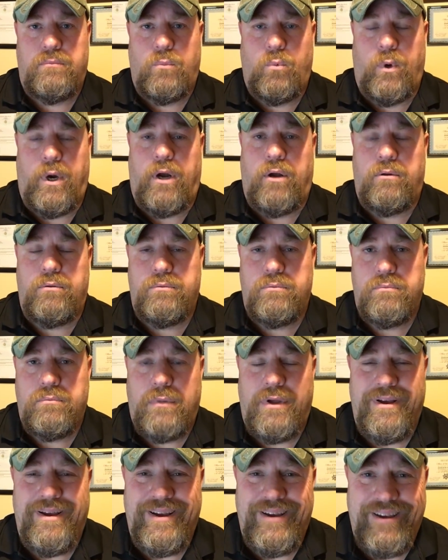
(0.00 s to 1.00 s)
Well,
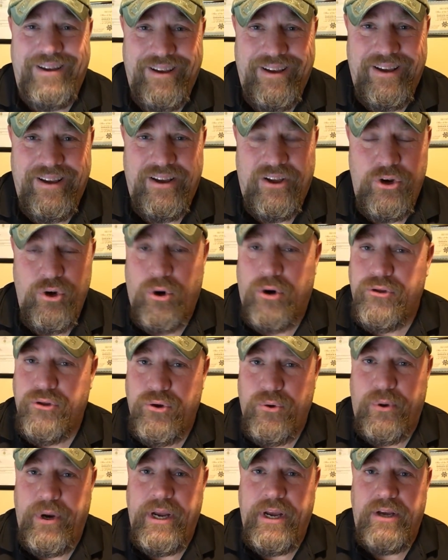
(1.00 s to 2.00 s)
North
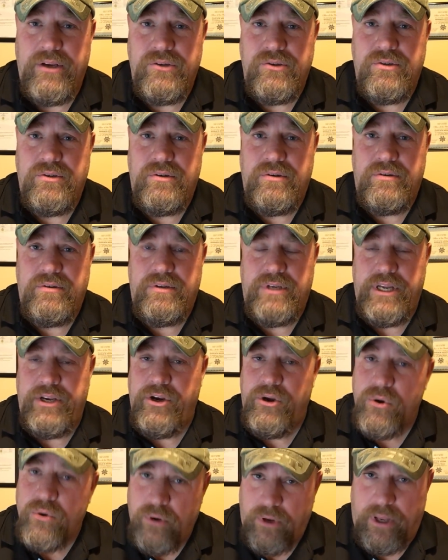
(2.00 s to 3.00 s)
Korea is
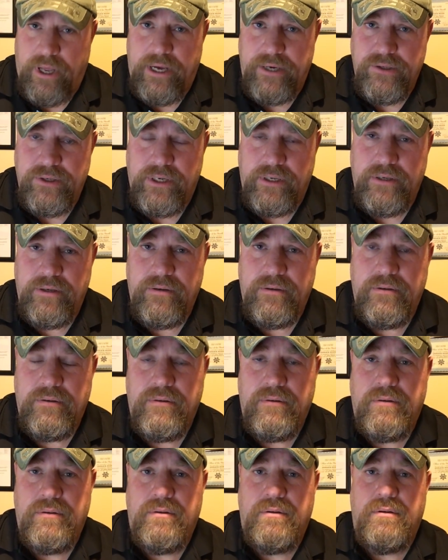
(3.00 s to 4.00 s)
denuclearizing,
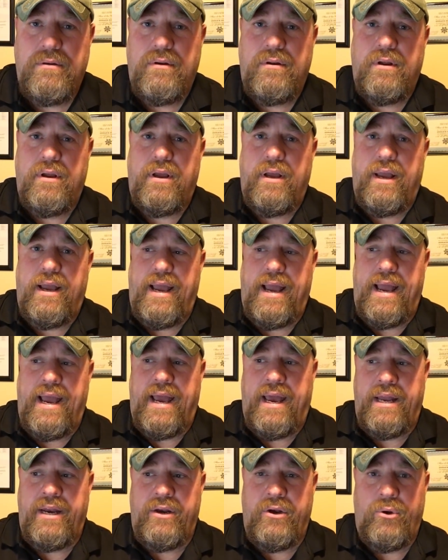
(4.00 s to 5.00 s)

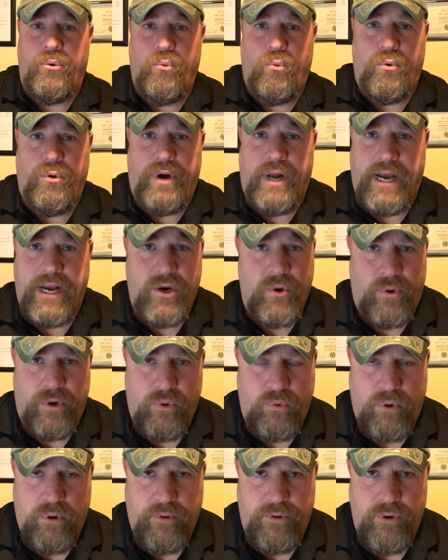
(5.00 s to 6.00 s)
and we're not going
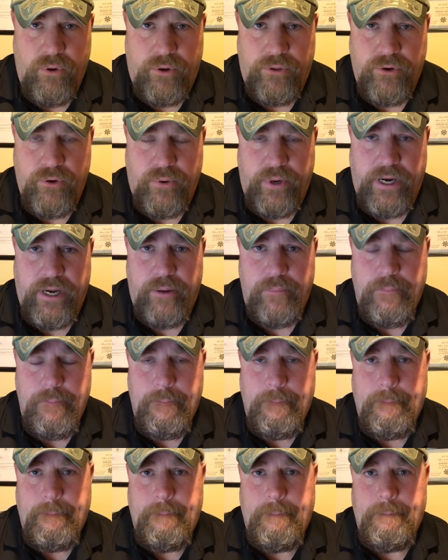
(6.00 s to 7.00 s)
to war with North Korea.
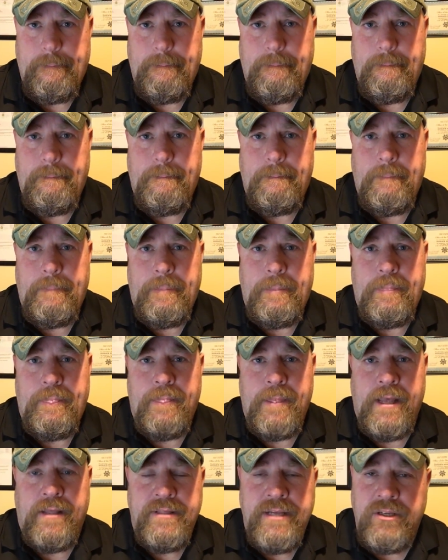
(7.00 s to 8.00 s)

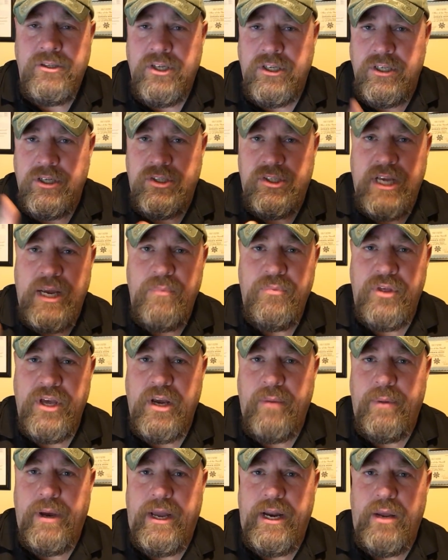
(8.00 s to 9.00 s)
They said the same
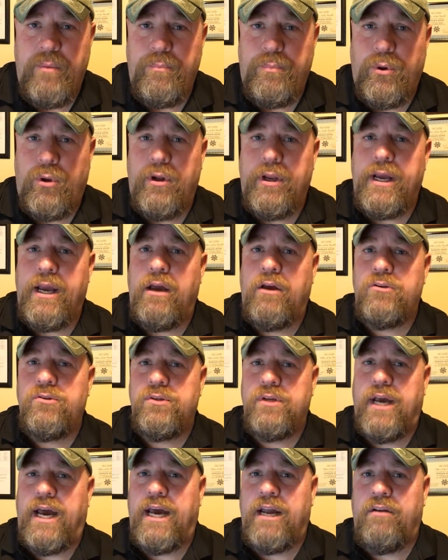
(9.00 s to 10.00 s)
thing about him pulling
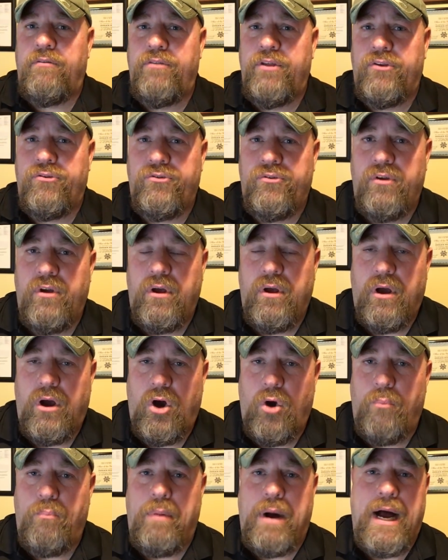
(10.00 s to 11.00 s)
us out of this
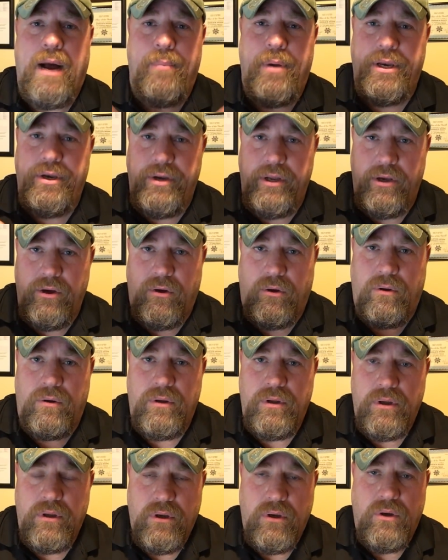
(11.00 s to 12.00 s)
Obama
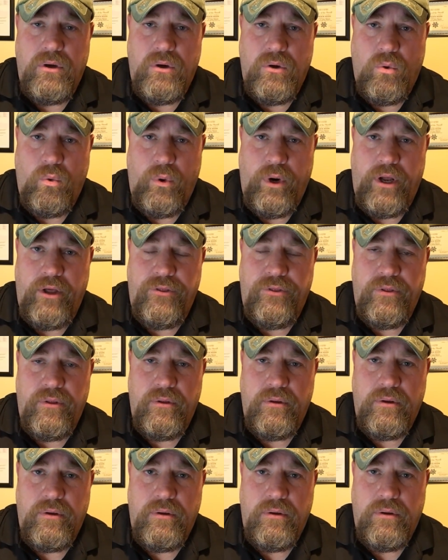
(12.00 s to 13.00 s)
deal with
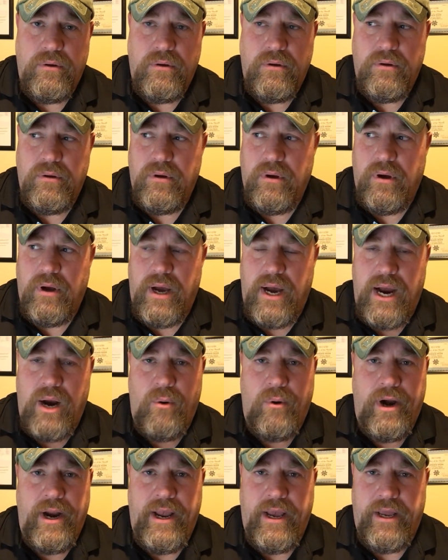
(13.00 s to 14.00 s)

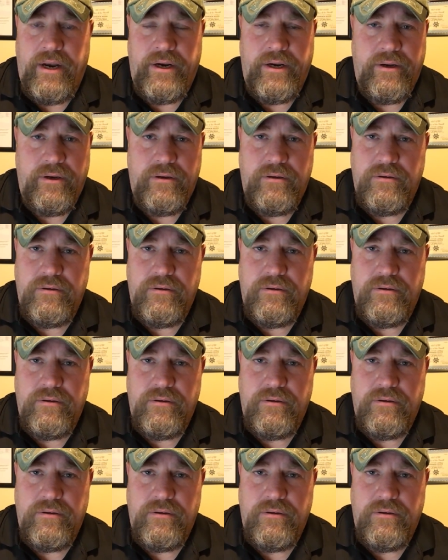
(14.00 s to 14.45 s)
Iran.